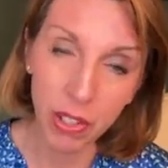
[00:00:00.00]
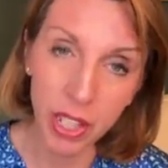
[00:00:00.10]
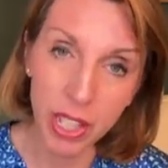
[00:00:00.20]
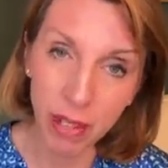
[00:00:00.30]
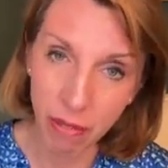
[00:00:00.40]

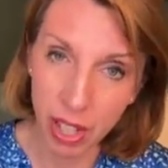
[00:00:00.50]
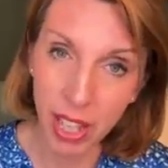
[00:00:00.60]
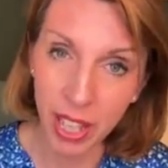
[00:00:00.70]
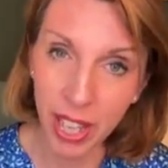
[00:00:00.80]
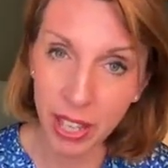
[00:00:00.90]
look at
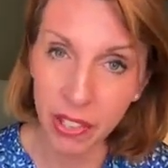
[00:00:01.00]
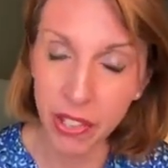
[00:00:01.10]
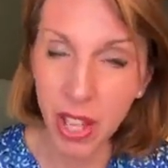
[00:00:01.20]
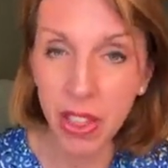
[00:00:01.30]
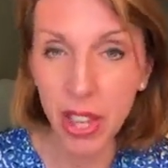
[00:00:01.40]
everything
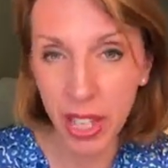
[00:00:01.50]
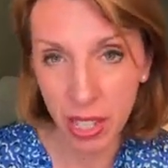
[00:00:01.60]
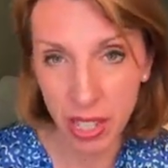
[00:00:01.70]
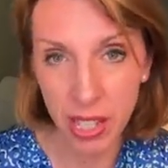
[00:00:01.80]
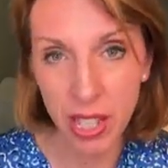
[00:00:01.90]
else, and
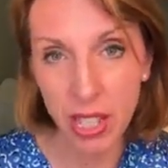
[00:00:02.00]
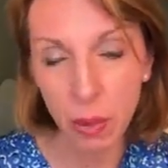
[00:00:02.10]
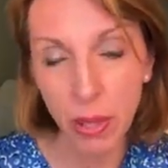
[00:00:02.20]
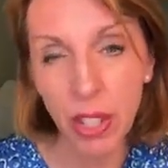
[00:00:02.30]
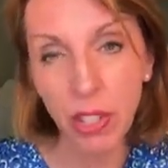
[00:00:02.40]
then
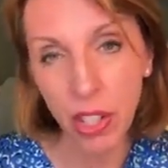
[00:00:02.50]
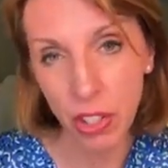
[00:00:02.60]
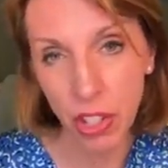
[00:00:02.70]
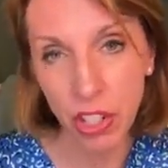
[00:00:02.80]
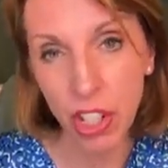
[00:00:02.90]
consider whether you're
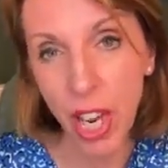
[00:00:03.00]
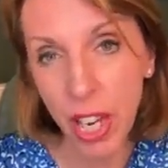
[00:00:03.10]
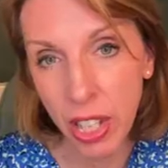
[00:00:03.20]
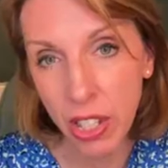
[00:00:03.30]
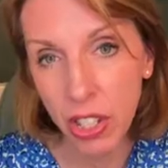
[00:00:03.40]
going to
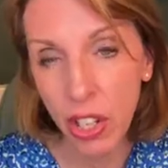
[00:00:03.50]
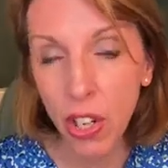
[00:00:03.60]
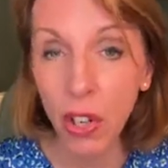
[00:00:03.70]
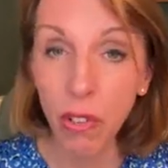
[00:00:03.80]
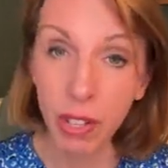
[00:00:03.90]
change
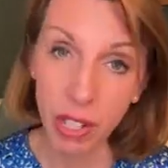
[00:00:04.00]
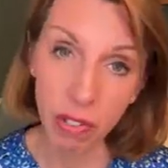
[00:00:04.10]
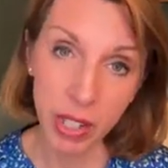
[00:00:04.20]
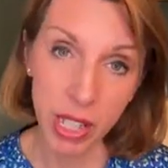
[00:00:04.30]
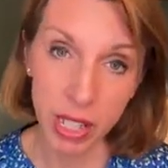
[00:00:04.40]
or
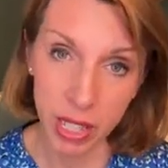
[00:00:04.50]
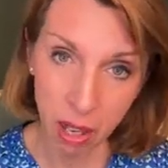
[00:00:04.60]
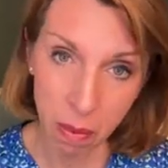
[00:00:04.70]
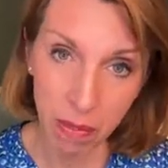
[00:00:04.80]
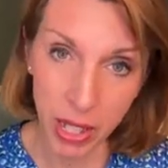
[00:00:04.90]
increase the
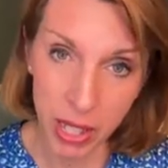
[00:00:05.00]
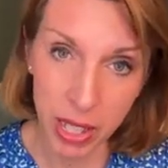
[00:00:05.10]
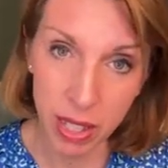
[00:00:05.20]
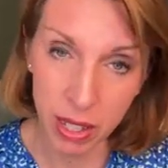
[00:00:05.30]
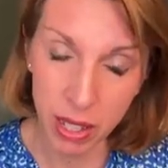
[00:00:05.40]
type of
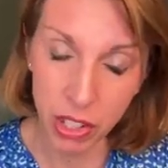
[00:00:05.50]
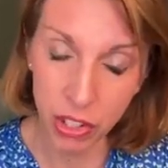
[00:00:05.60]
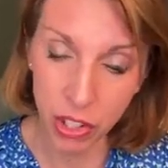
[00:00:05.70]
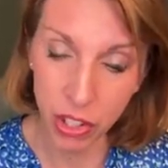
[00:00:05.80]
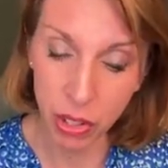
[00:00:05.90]

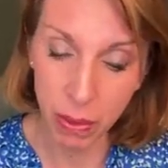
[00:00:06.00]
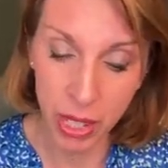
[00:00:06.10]
exercise you do.